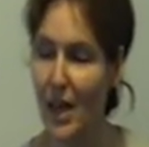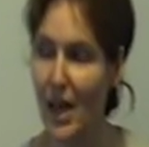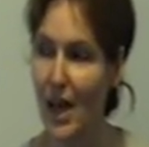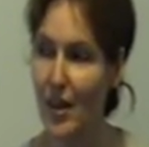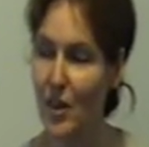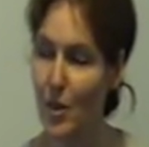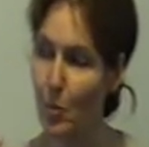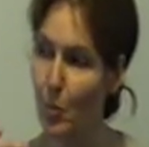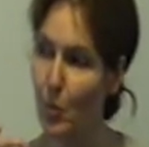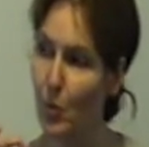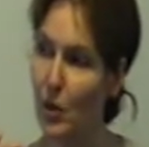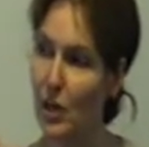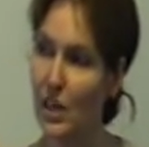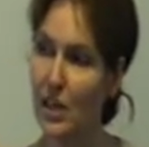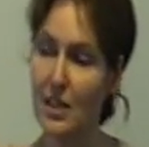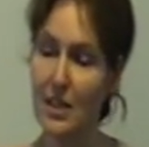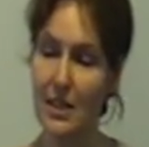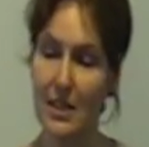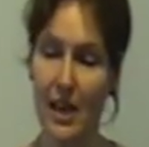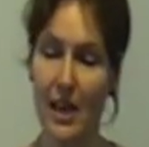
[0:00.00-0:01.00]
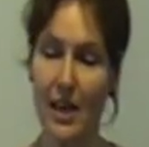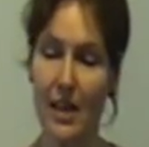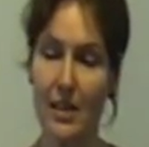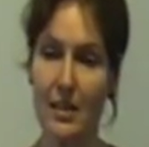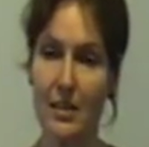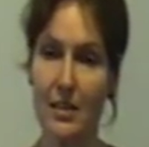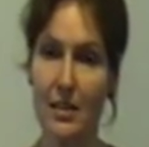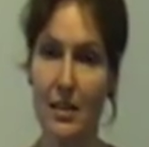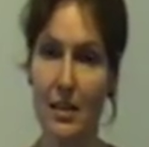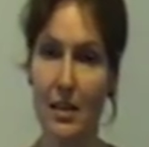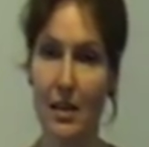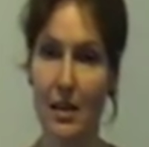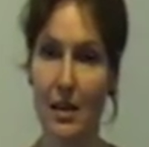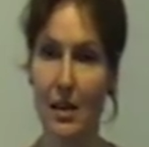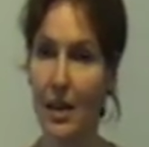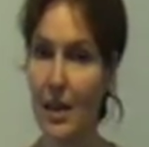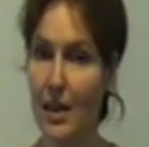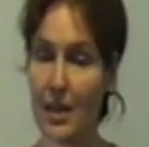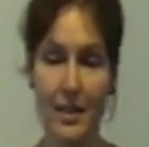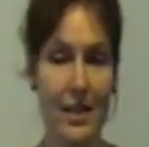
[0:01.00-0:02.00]
And the brilliance is,
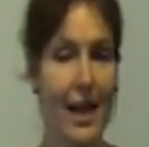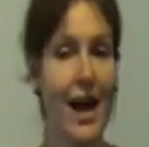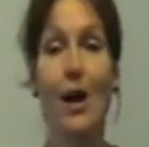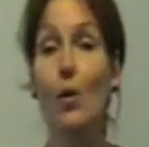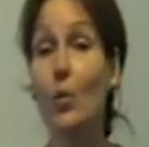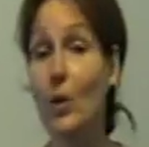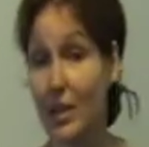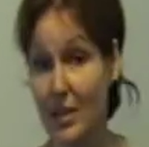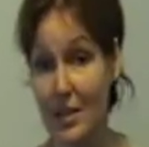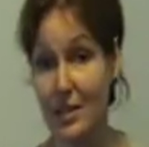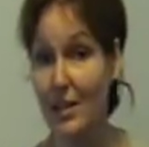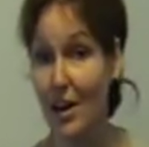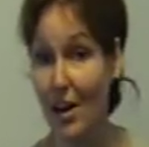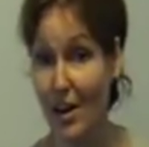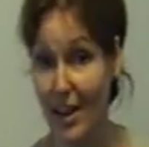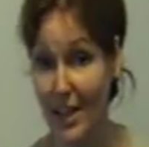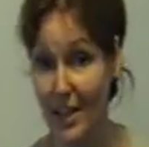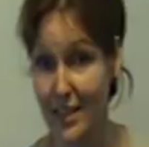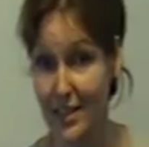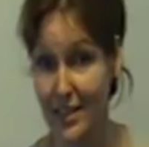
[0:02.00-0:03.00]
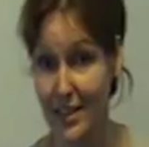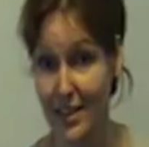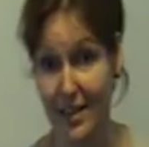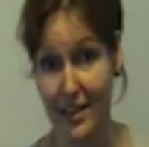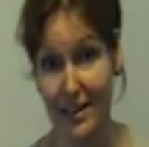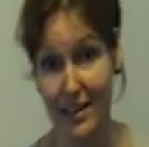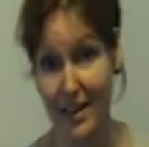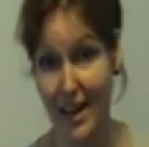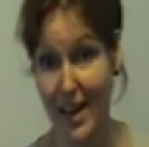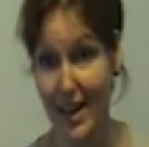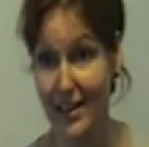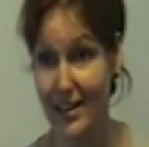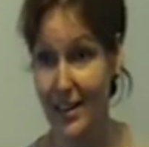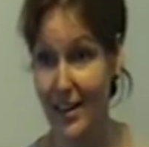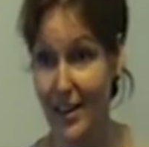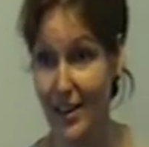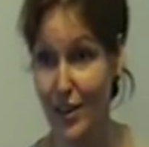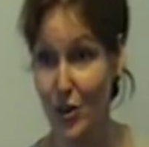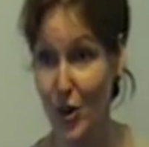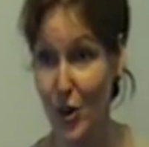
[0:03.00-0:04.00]
it's how we're designed. And
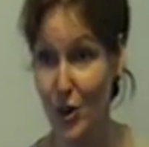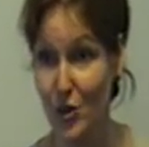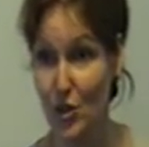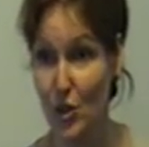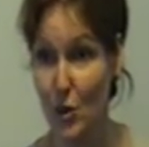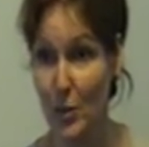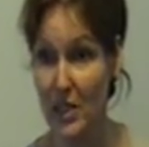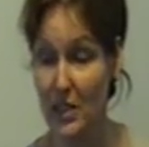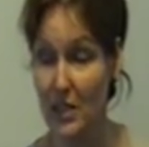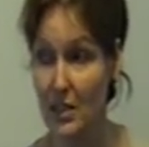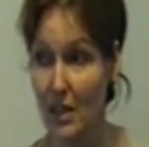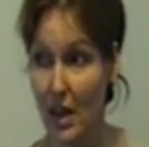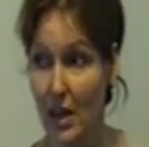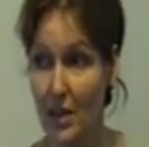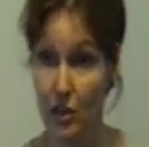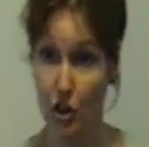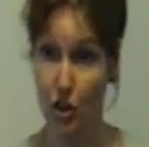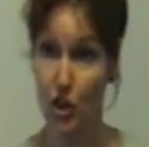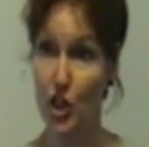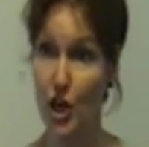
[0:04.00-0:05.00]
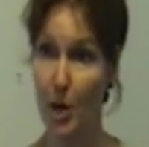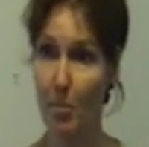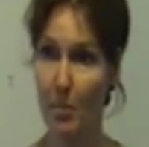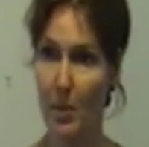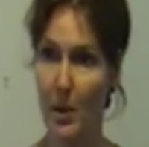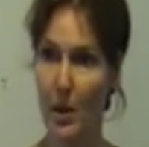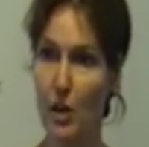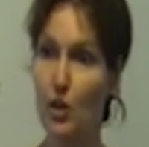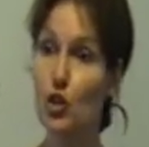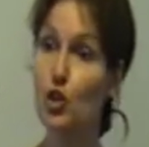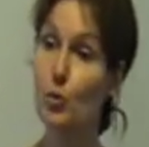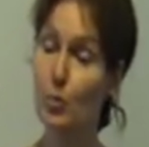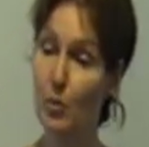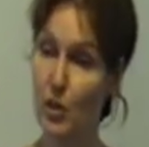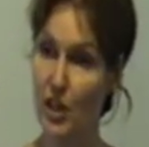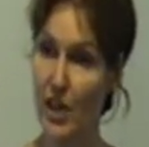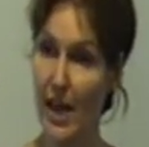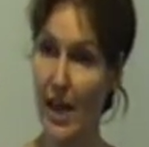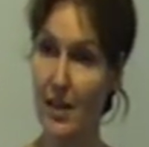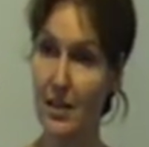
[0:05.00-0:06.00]
you know, so we're designed to jump, to
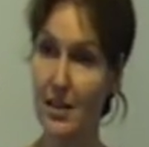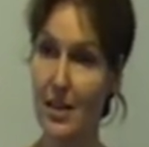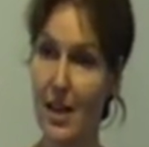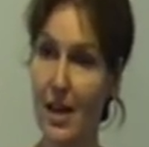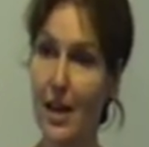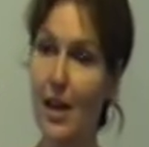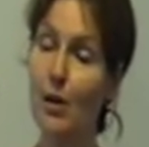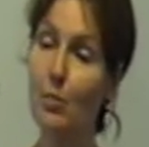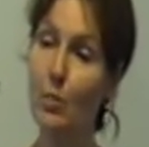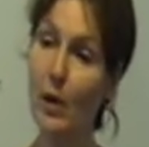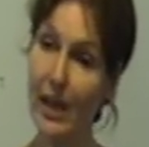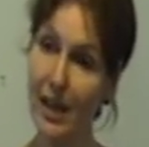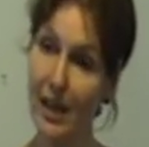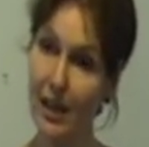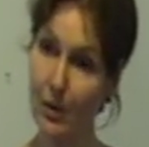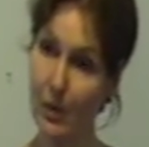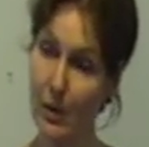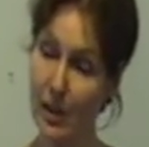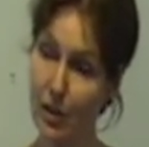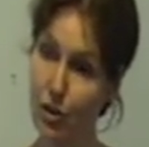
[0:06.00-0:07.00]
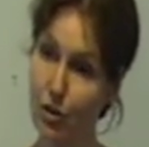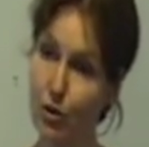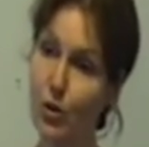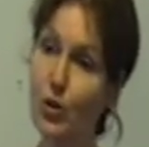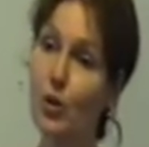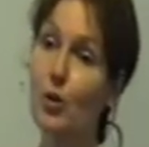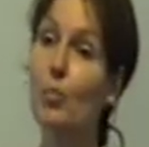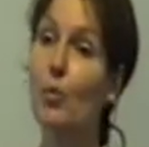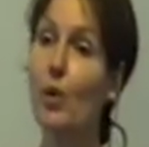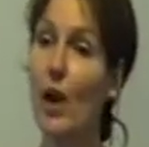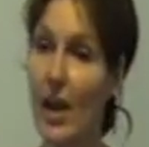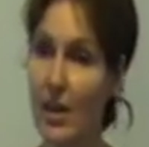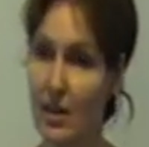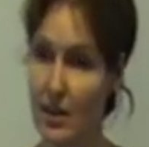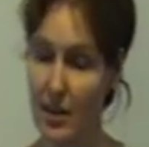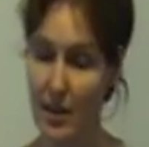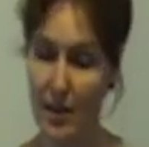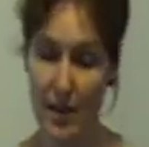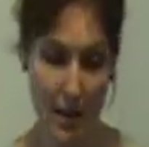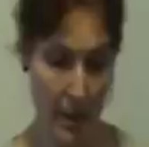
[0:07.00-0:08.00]
protect, and we're equally through the breath.
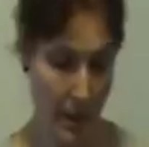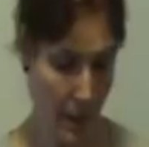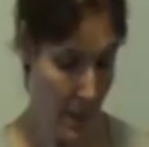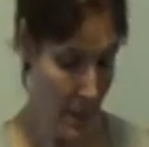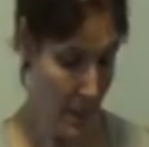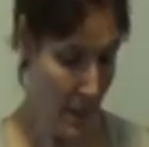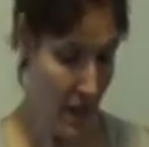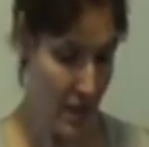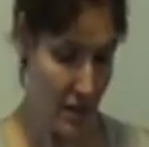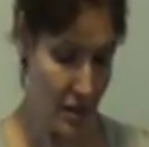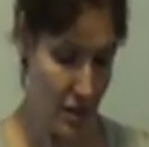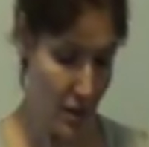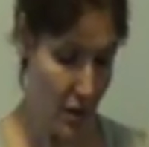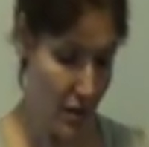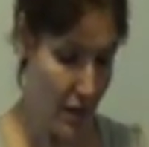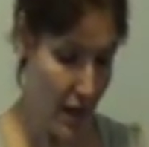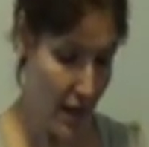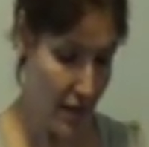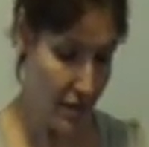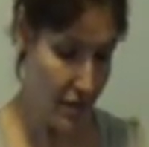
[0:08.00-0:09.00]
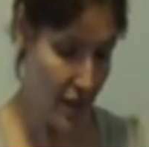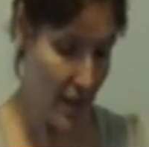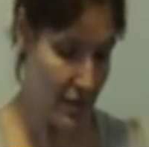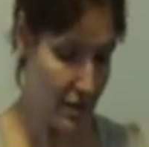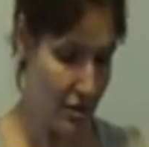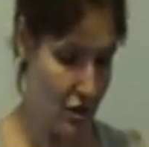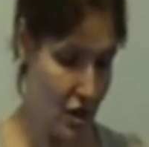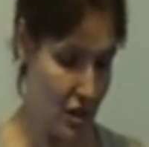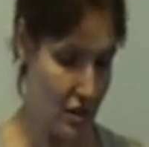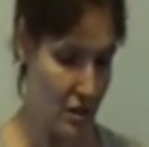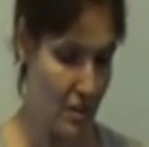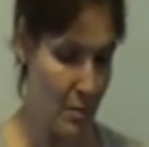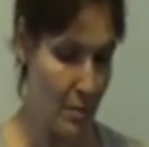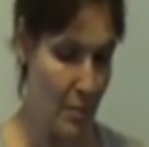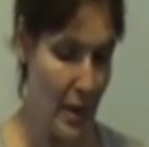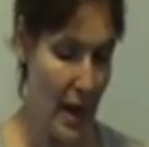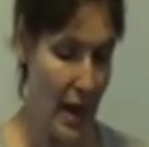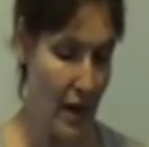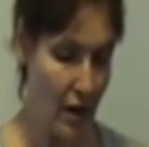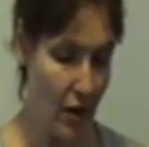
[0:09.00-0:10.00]
And so that's just the
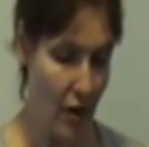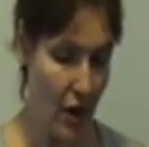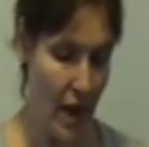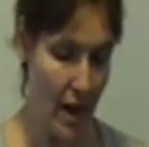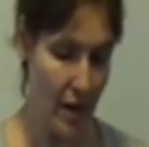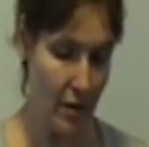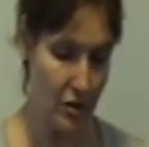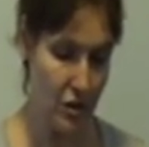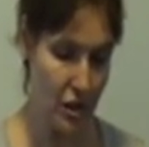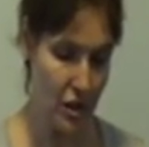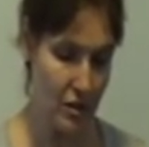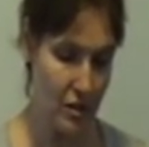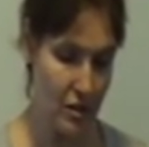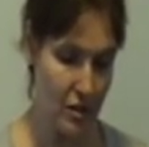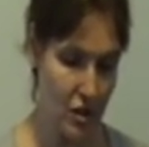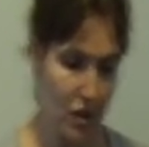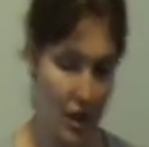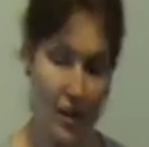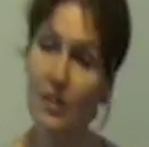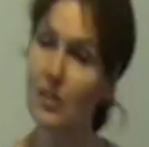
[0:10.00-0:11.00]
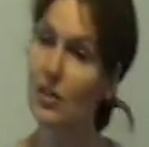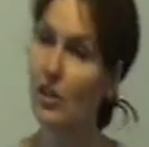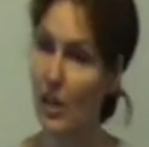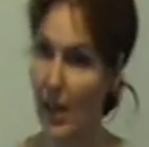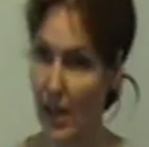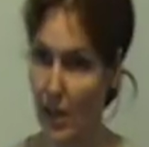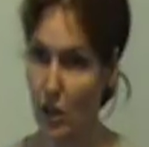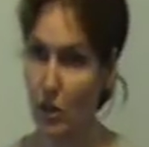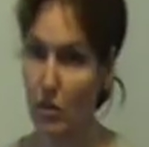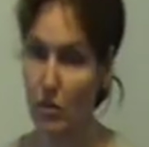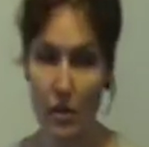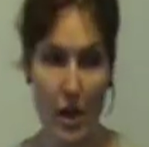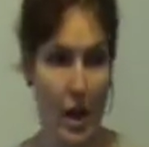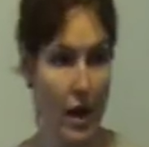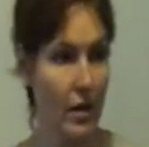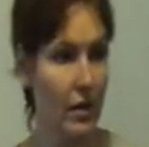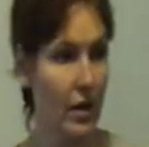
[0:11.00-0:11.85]
background, just to let you know.